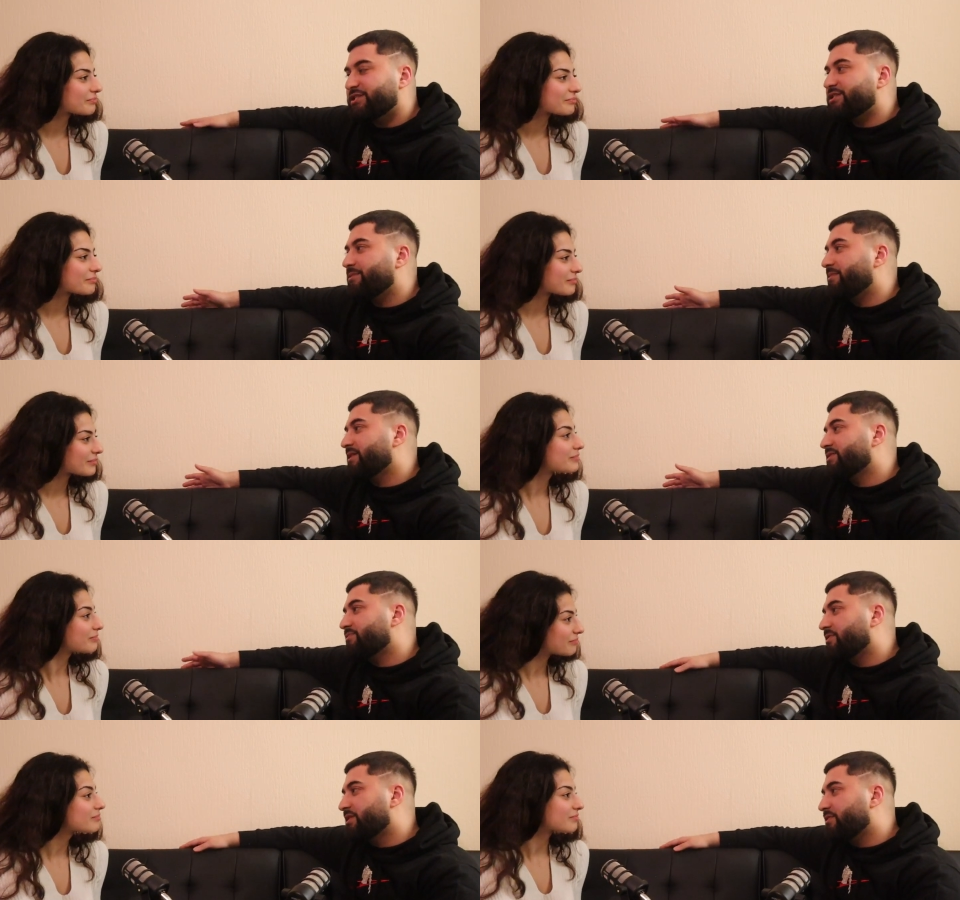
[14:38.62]
Speaker 1: It just
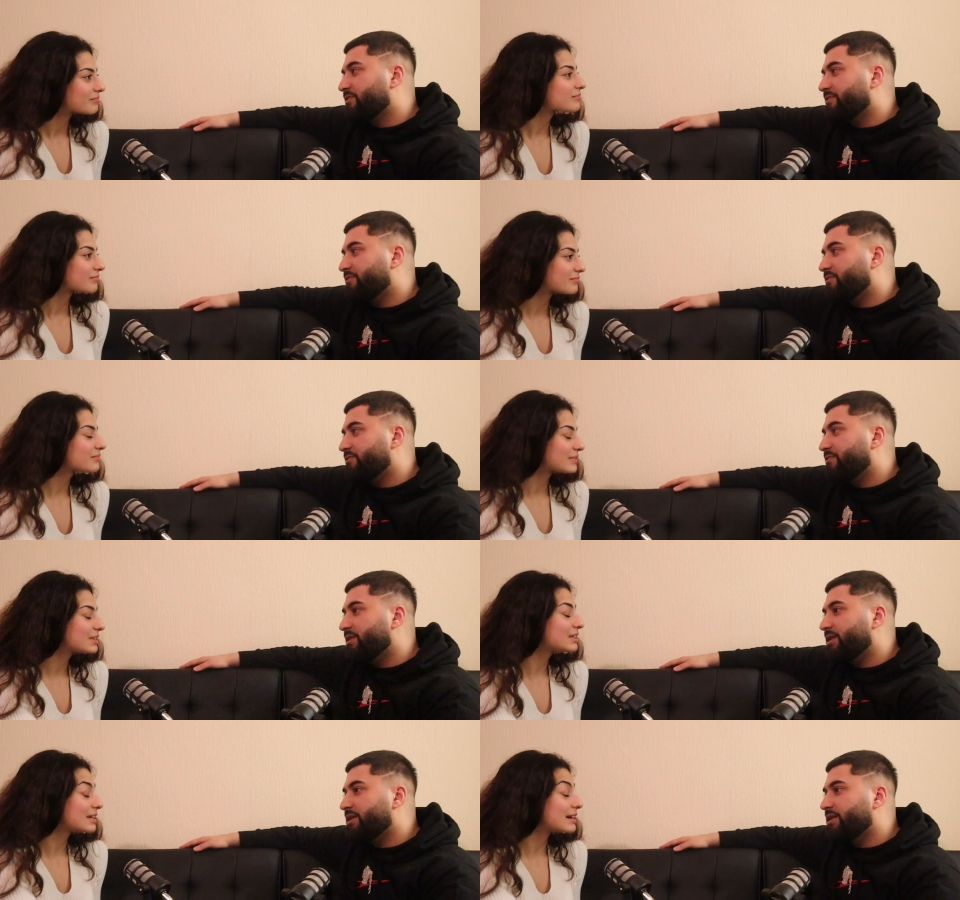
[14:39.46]
depends what you're looking for,
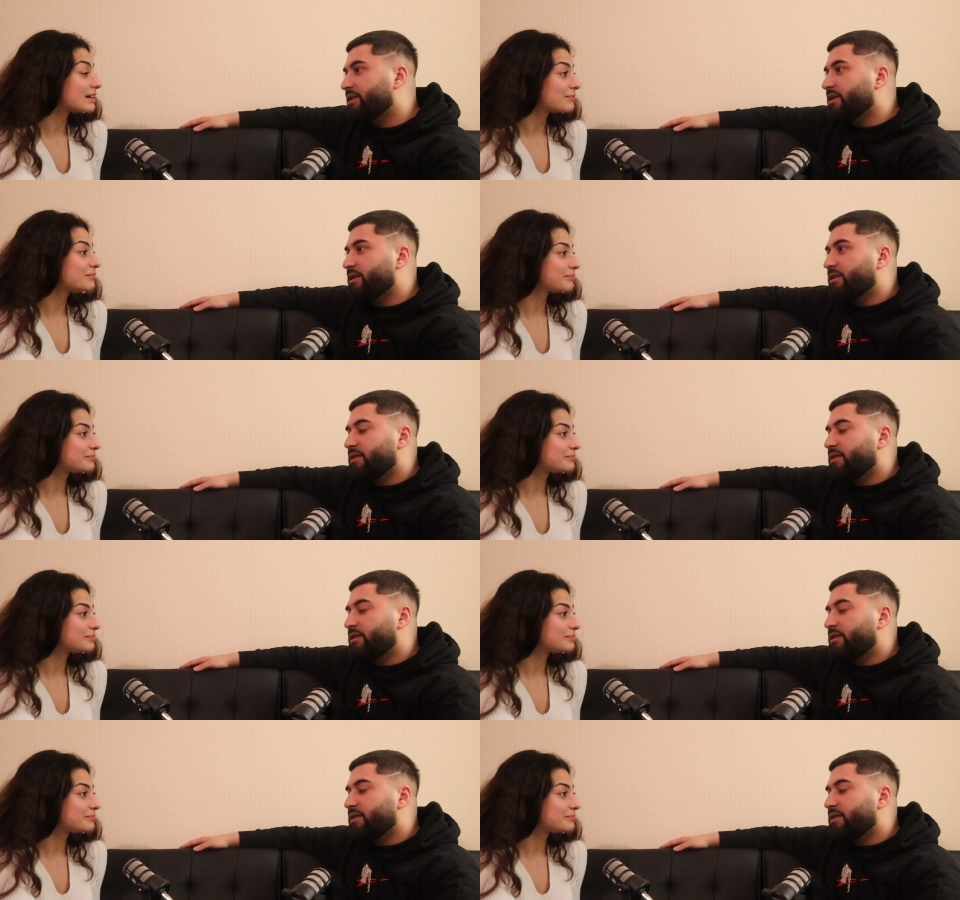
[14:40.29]
really. Yeah.